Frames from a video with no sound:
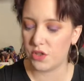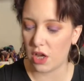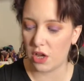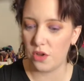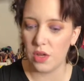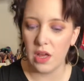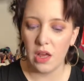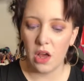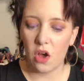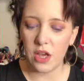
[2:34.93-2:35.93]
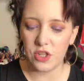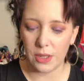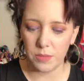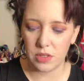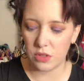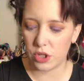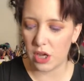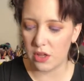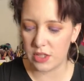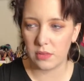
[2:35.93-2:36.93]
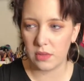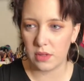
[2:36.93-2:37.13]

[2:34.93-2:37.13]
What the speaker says: so I jumped at the chance.